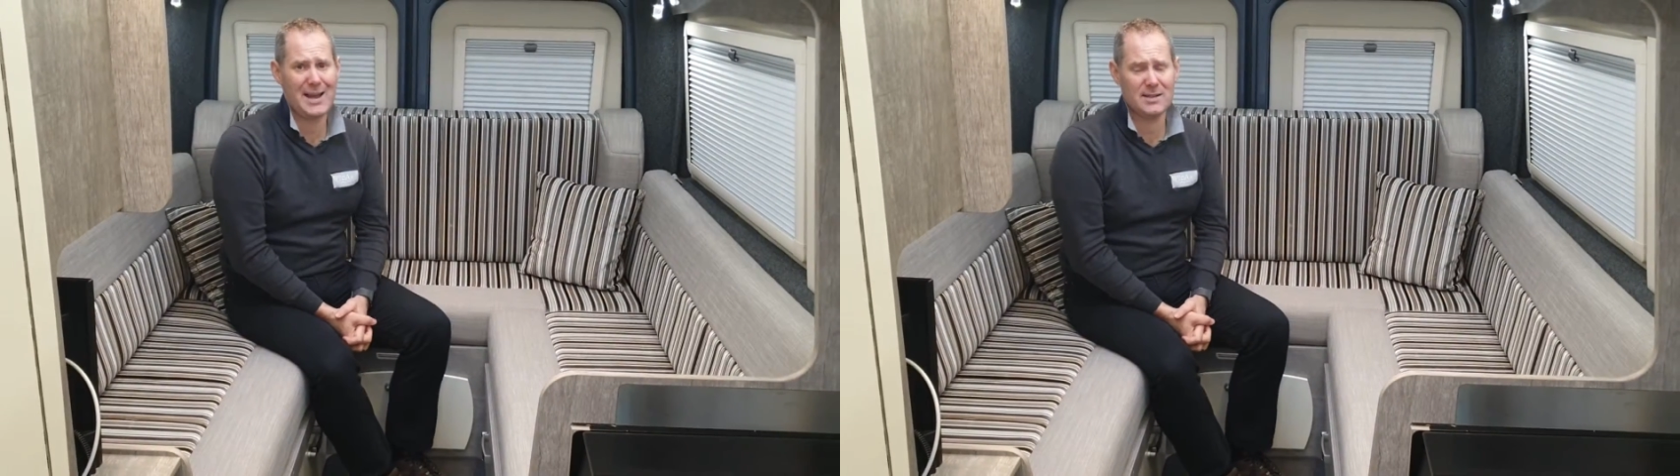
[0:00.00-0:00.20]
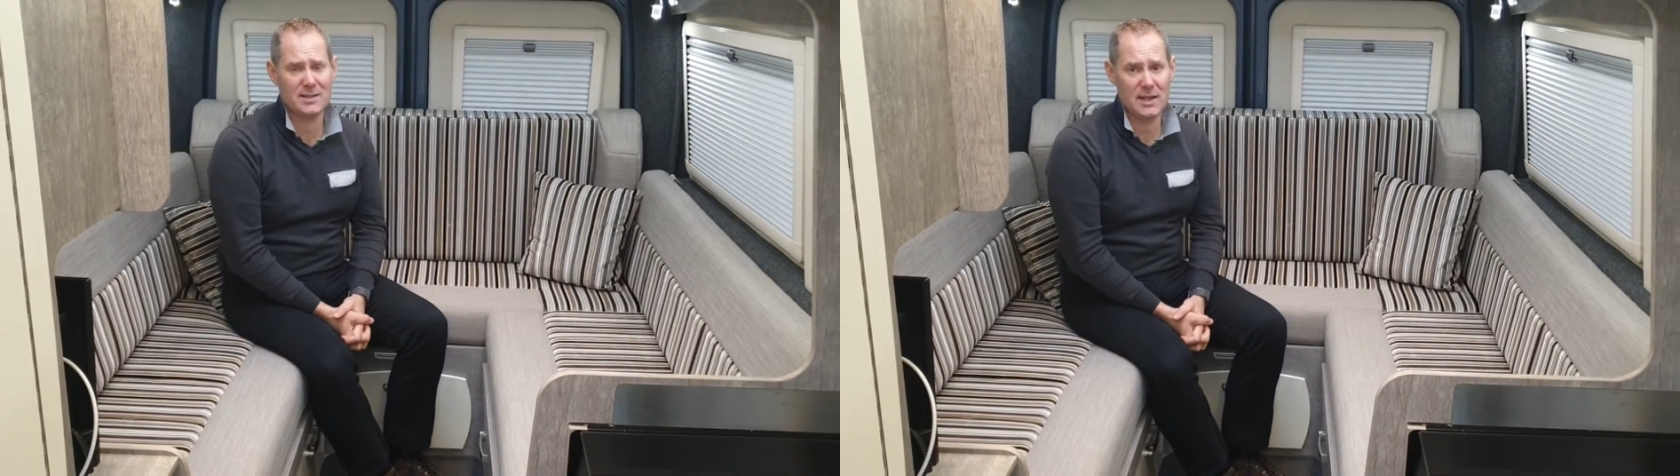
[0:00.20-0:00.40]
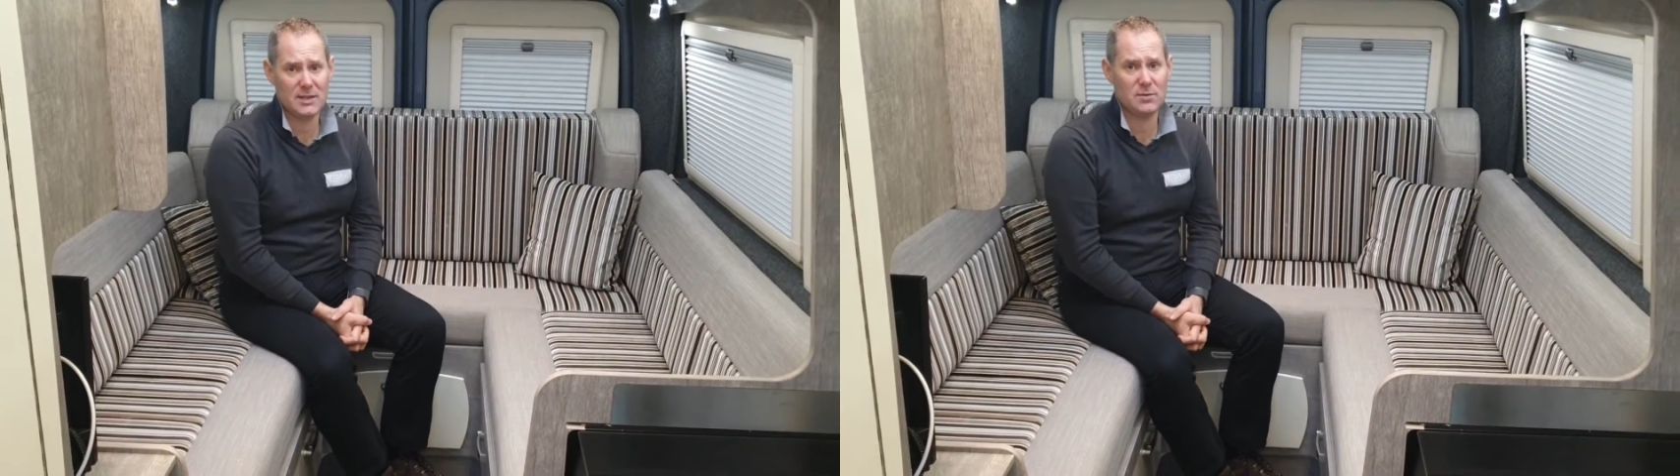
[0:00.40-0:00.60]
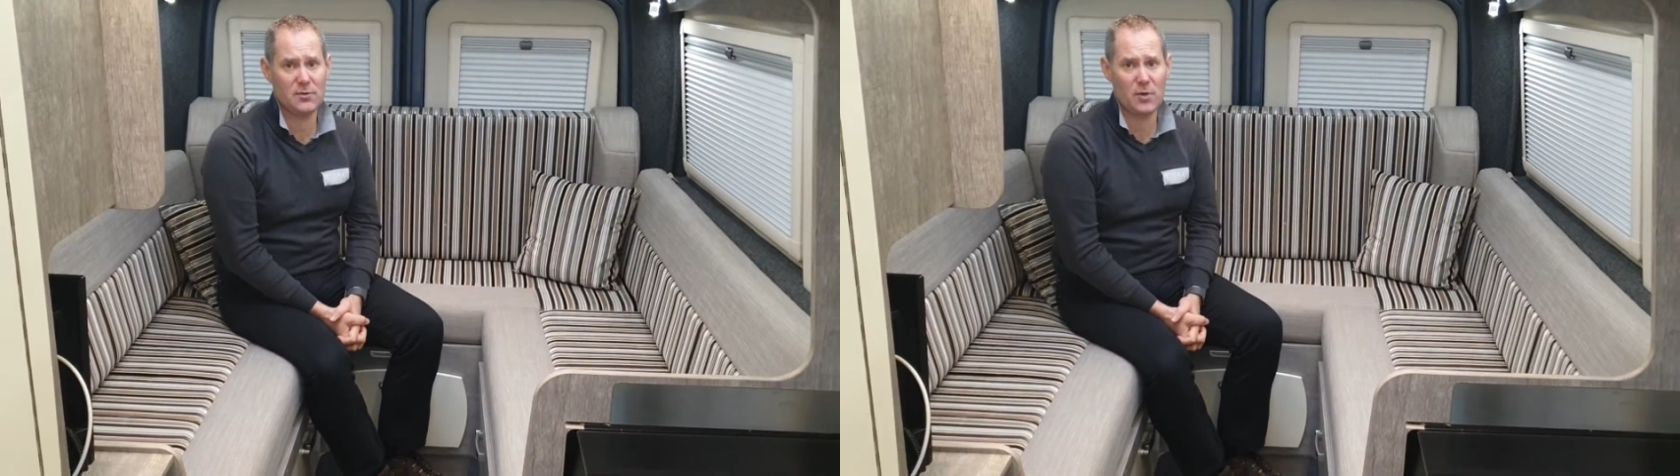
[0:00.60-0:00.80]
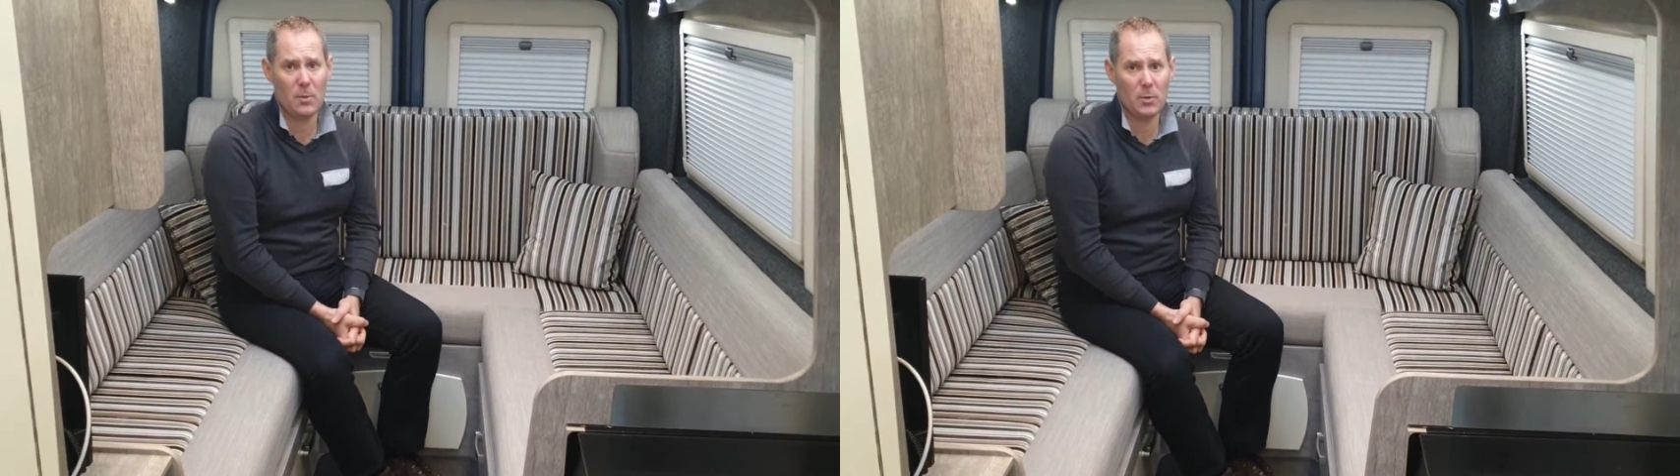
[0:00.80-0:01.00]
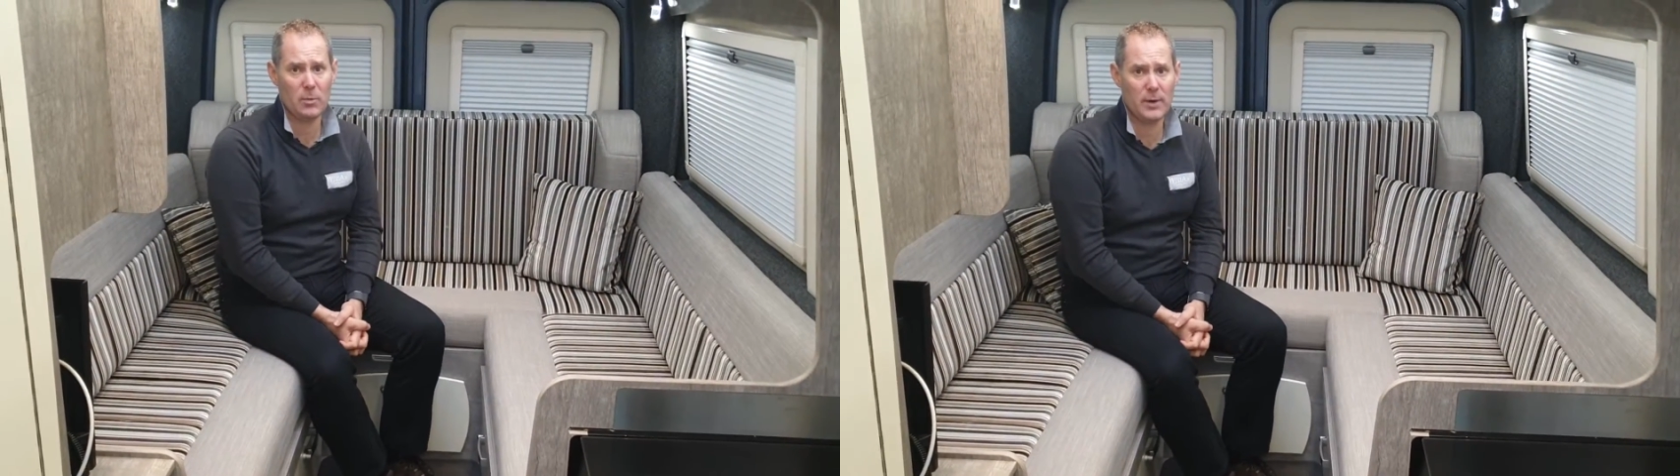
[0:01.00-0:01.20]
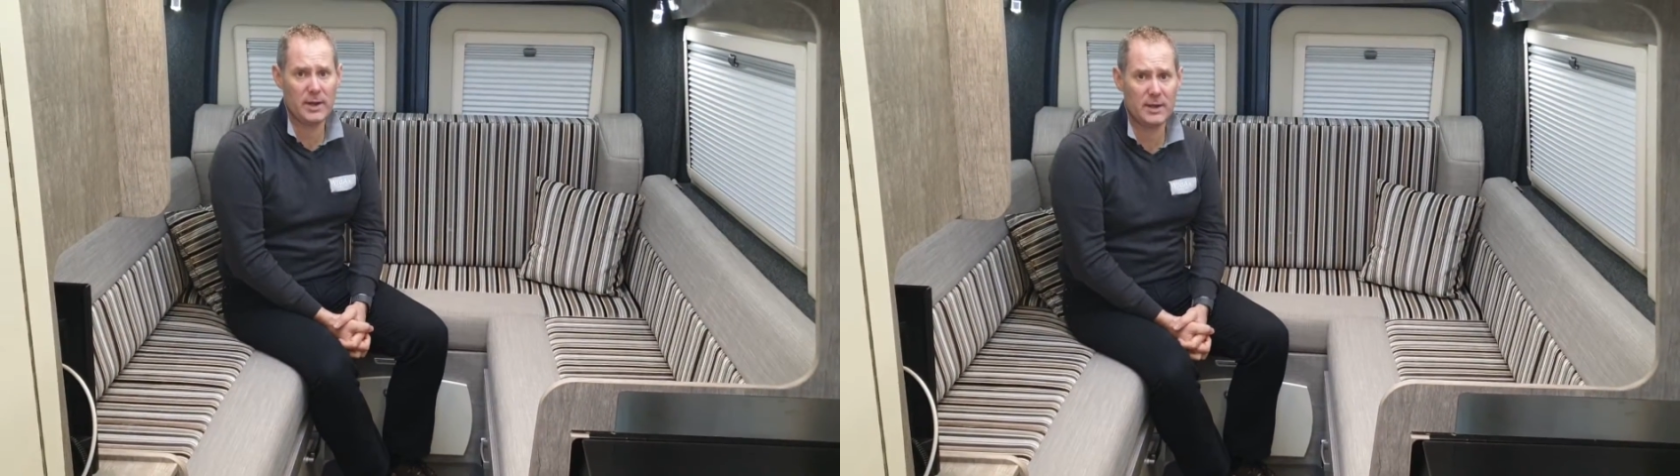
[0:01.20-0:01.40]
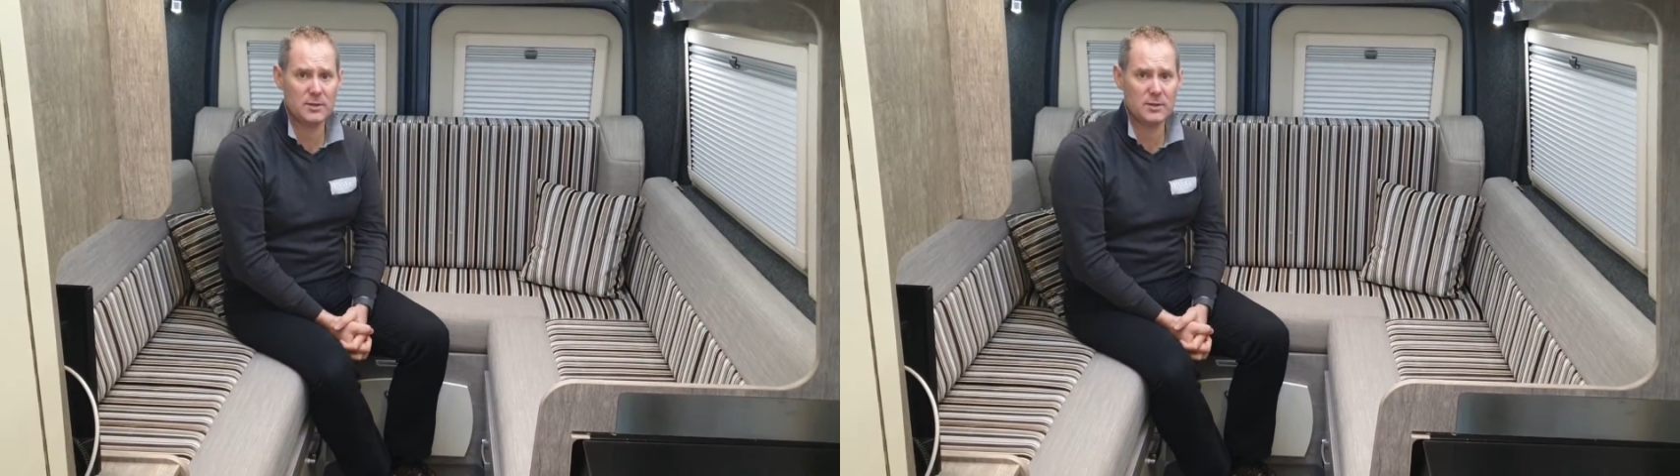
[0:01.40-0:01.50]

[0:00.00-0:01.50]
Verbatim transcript: accessed from the rear.